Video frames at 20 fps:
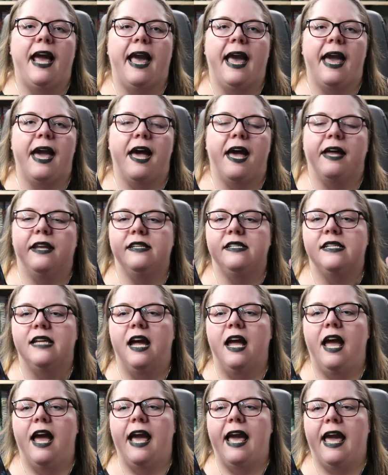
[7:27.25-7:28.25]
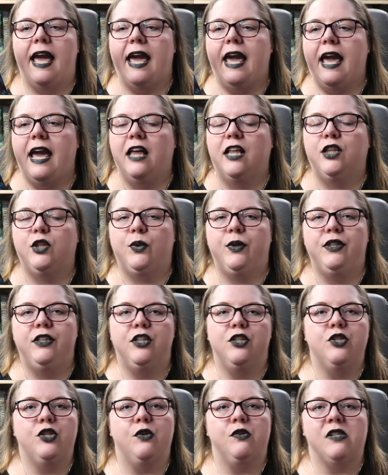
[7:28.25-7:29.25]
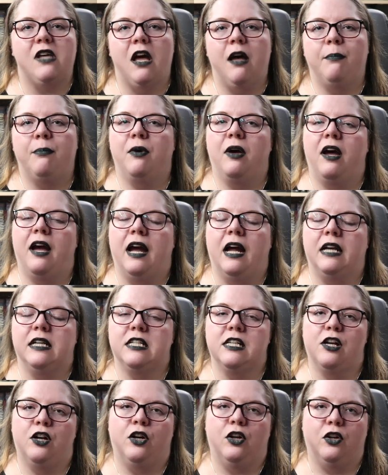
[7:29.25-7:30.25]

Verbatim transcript: and a lawyer shows up at